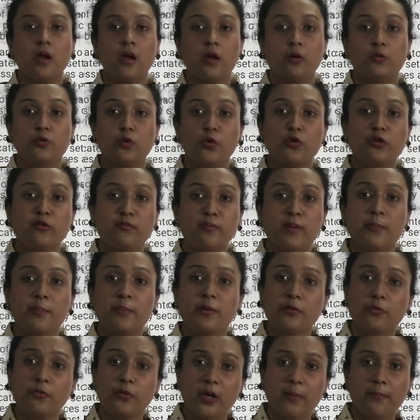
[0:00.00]
those
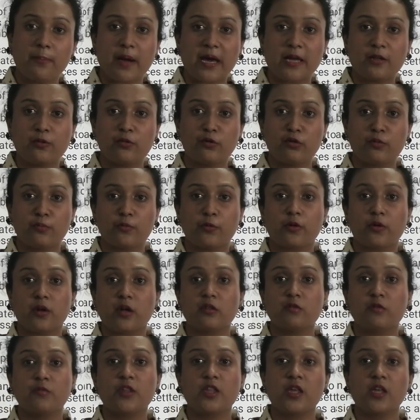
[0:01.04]
people only buy those
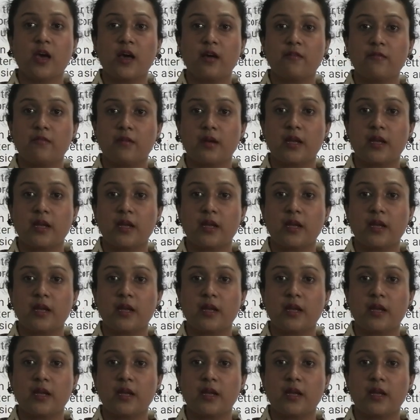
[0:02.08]
products which have,